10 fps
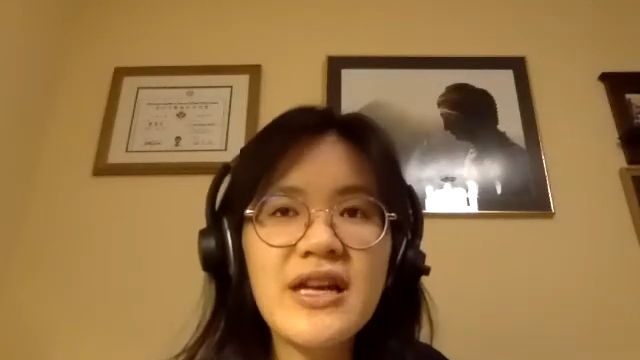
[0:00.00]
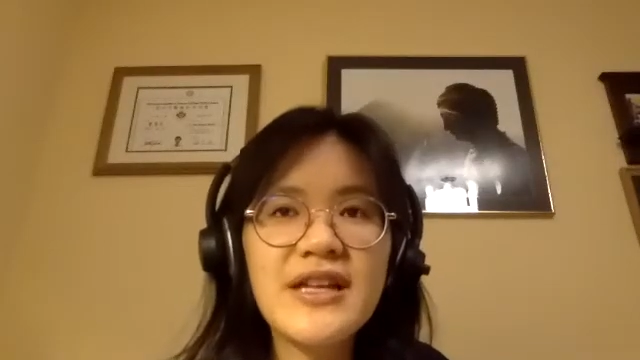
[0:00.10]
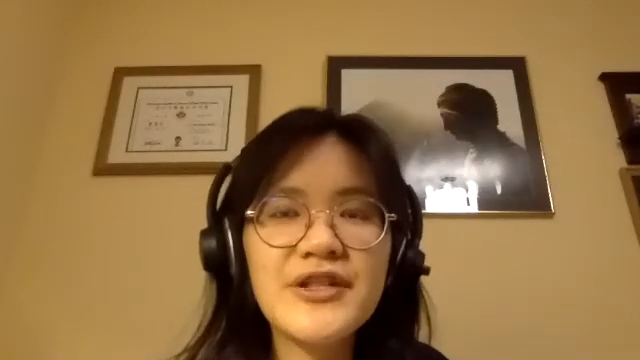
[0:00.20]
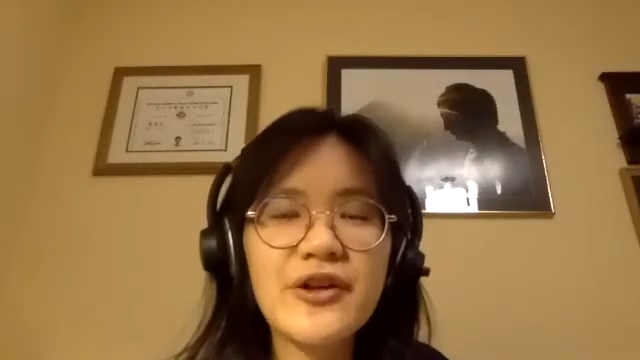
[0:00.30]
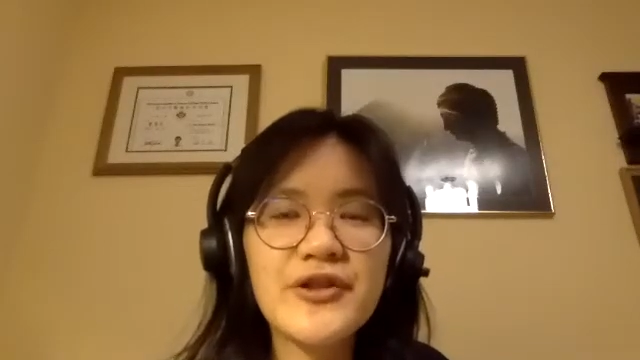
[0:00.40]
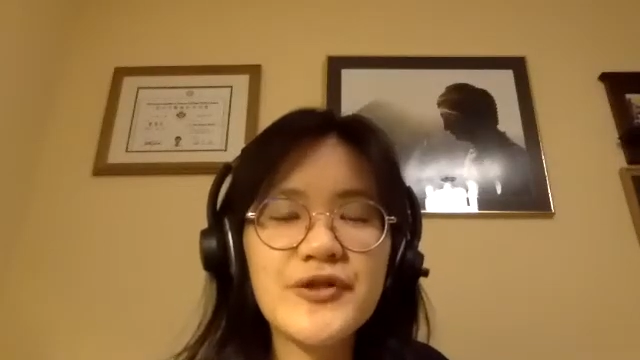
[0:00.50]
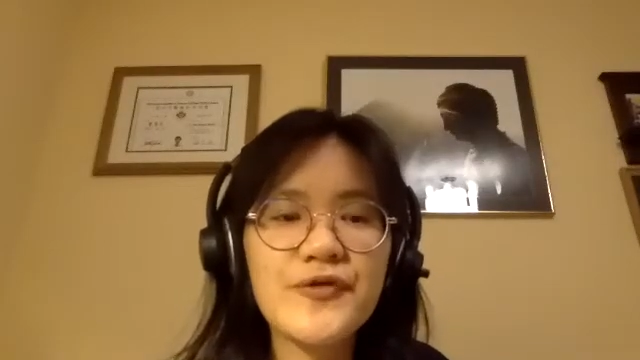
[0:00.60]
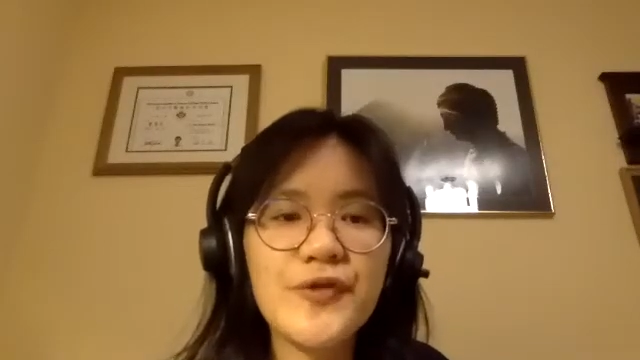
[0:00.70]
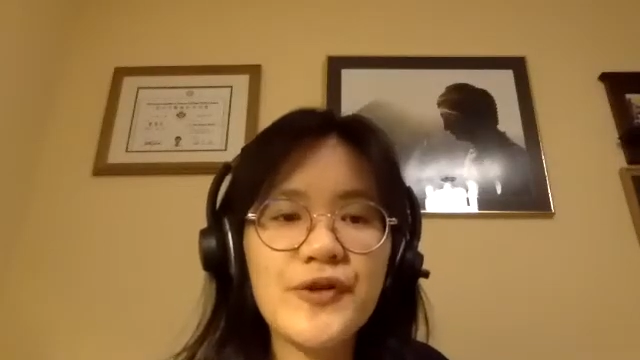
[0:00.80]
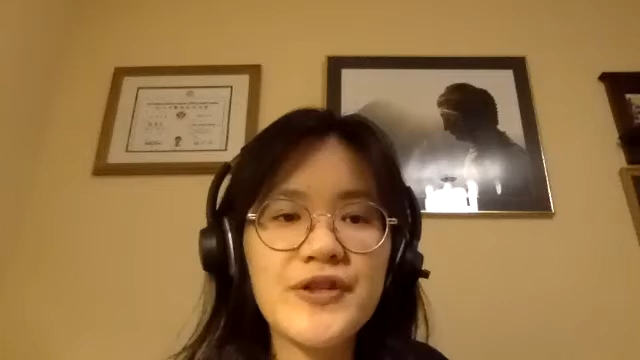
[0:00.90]
is also
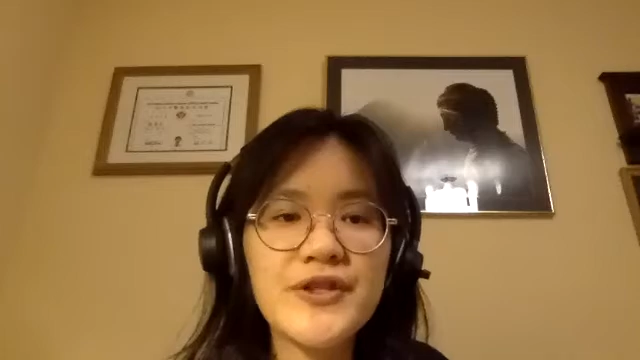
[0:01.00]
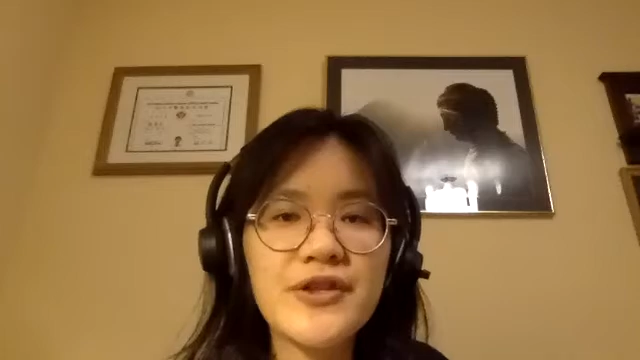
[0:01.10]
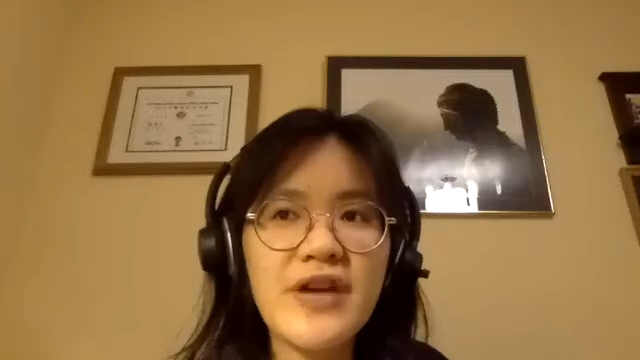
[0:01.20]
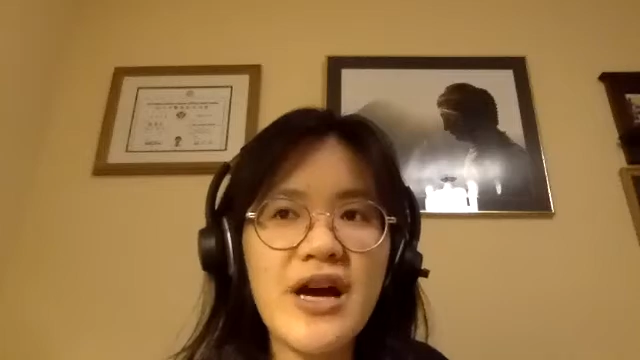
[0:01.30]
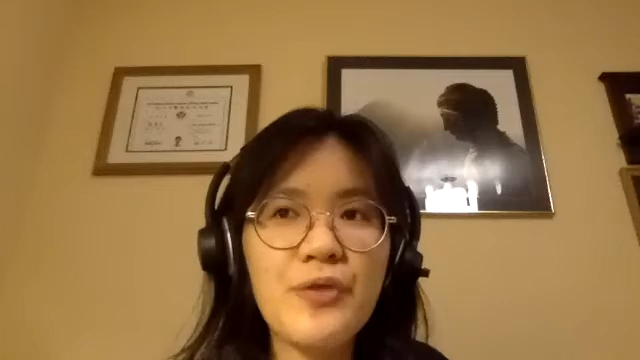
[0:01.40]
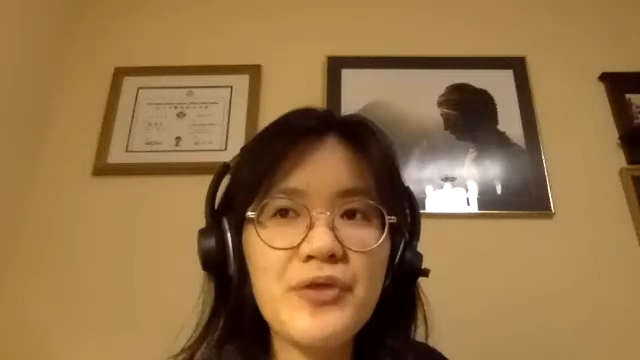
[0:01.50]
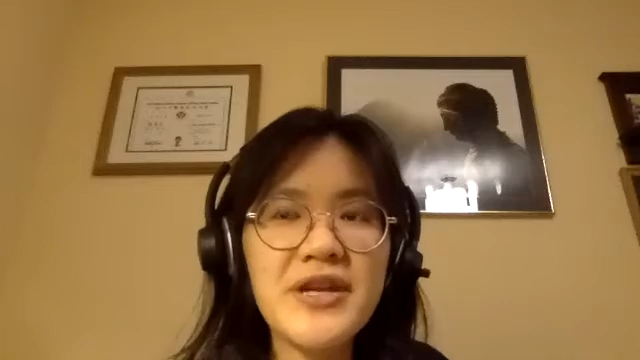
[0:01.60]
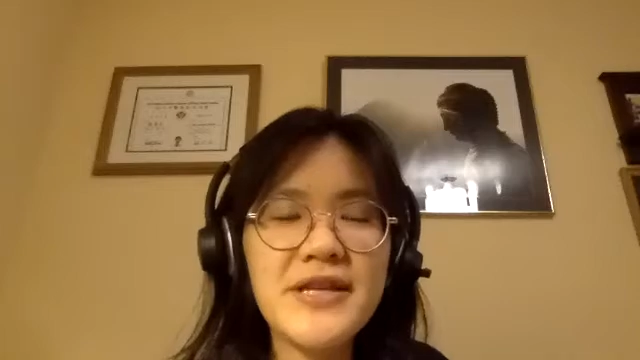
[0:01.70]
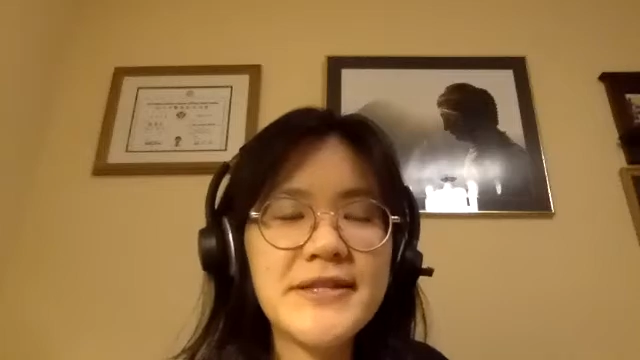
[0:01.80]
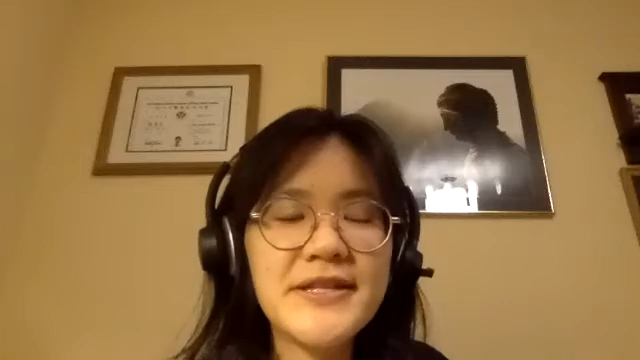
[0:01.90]
focused on how
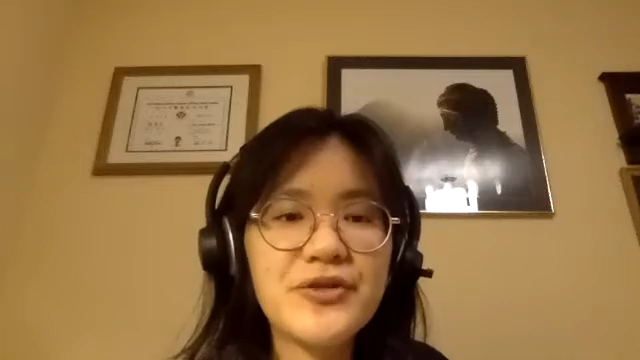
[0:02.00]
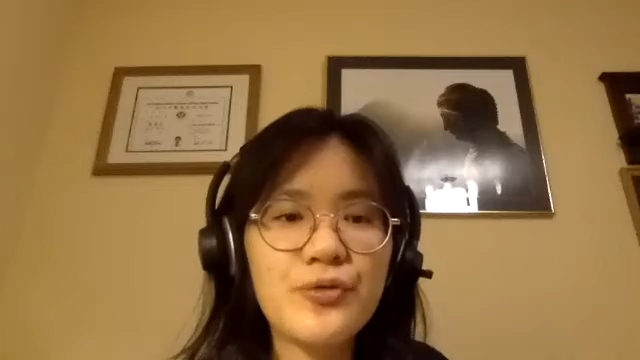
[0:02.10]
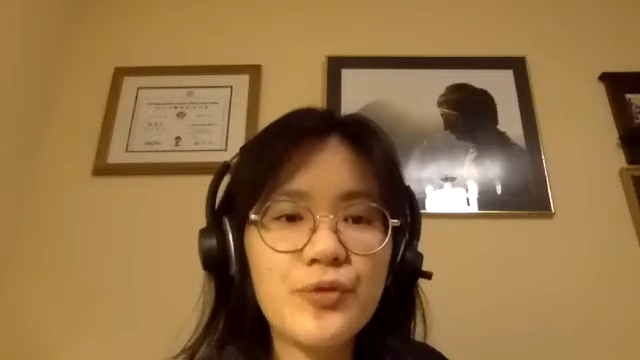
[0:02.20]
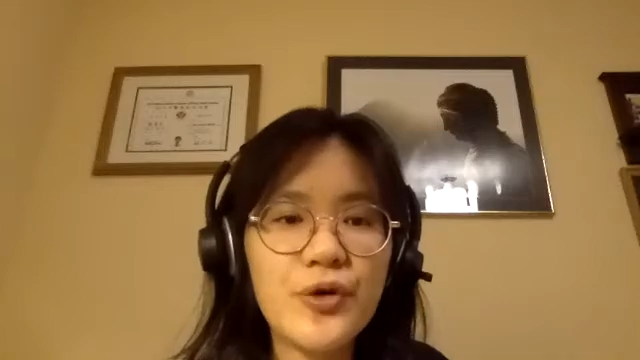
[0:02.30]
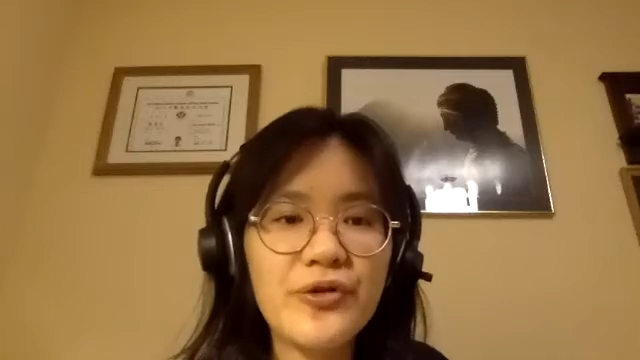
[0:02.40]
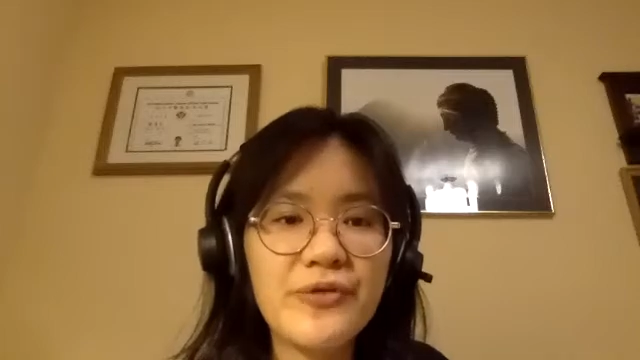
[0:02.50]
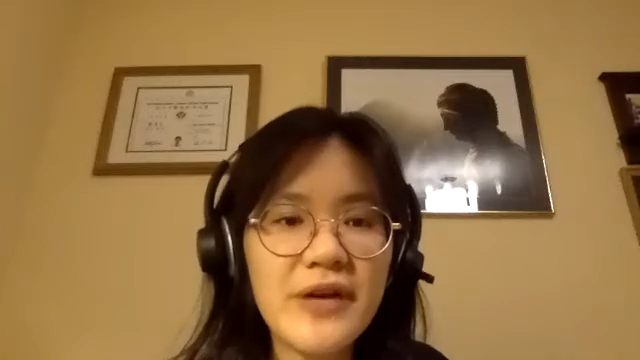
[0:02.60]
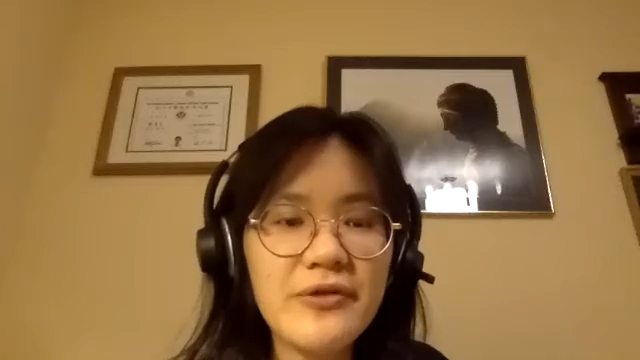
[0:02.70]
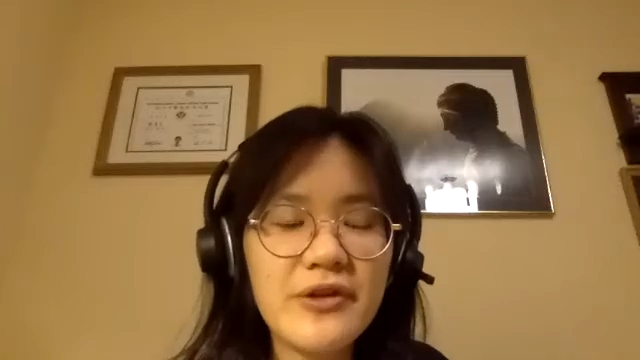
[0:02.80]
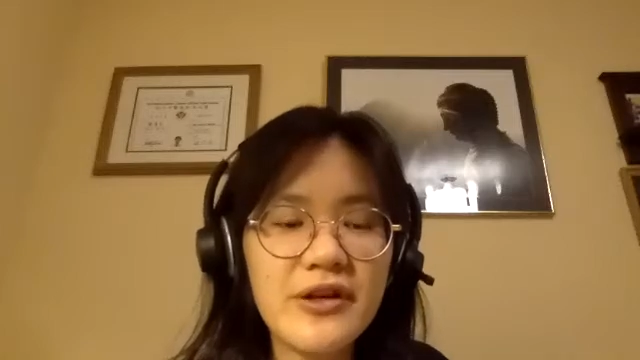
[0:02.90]
he sees the world
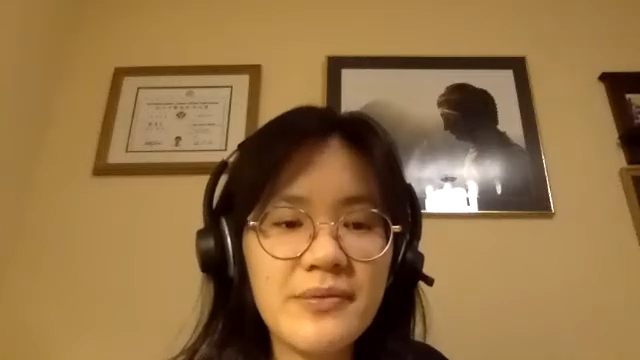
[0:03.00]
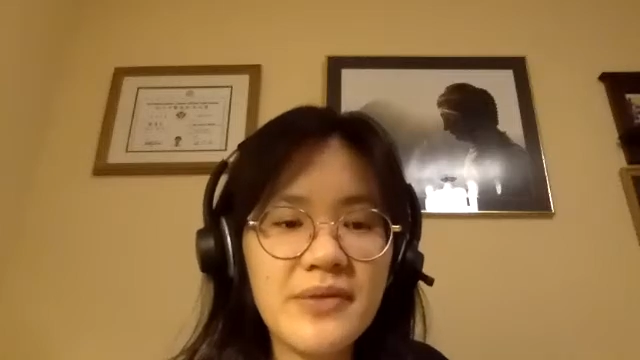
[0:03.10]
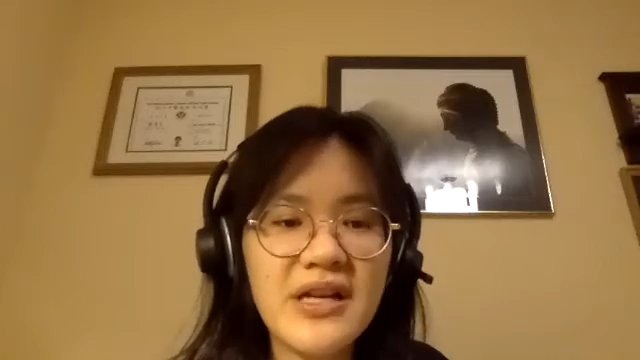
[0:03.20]
around him.